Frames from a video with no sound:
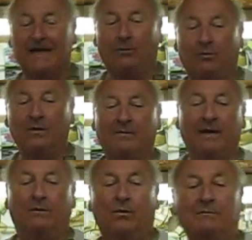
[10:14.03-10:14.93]
Now,
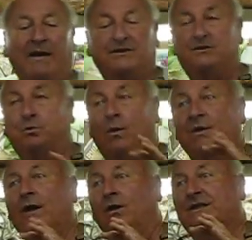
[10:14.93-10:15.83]
we make what
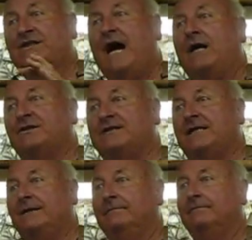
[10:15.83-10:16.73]
we call a child
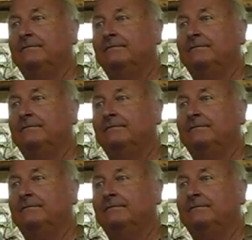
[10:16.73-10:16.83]
set.